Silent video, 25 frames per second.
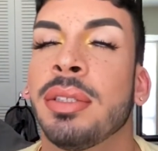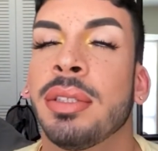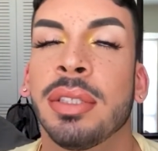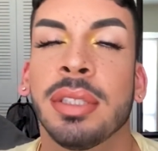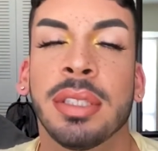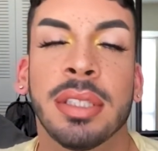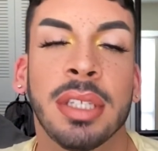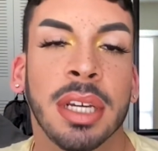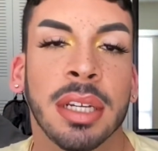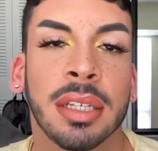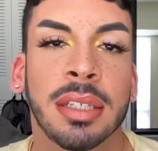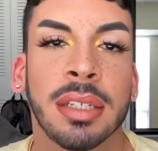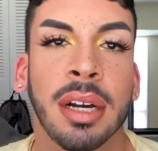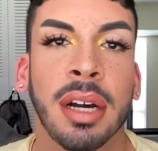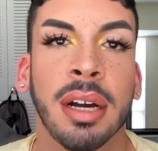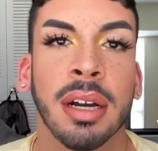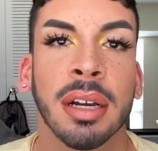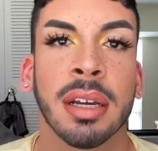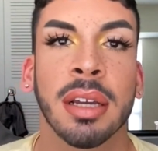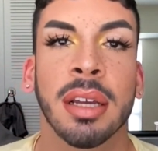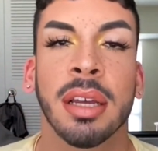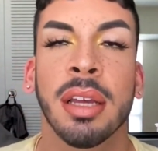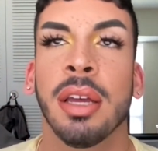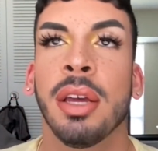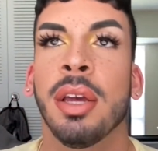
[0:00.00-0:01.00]

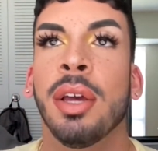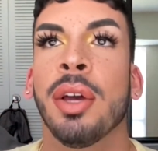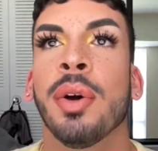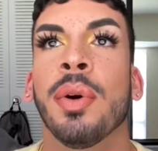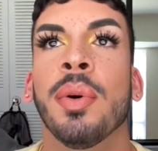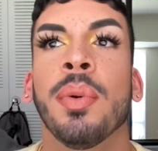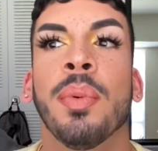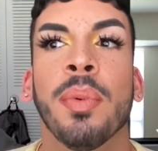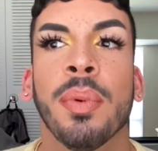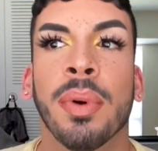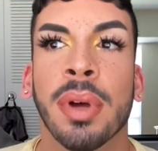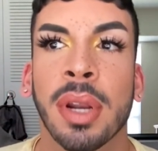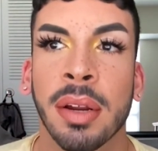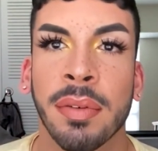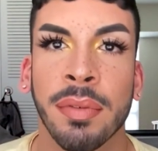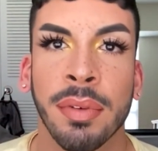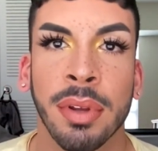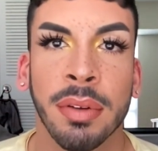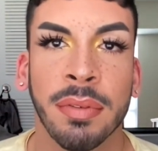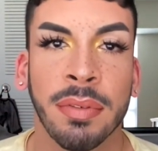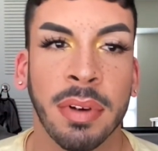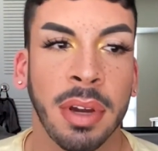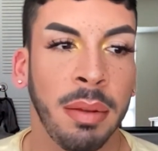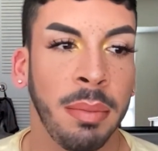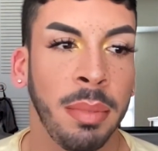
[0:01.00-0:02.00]
TikTok, whatever you
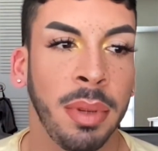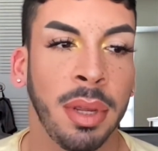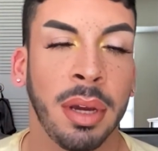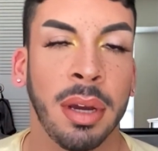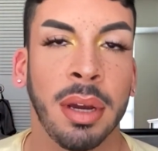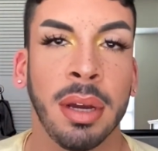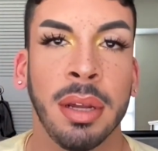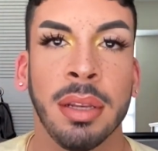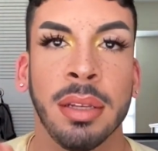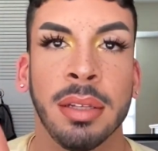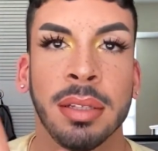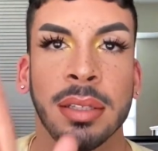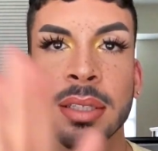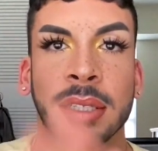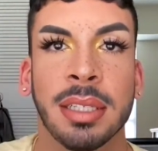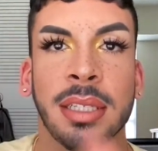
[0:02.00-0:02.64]
find me on.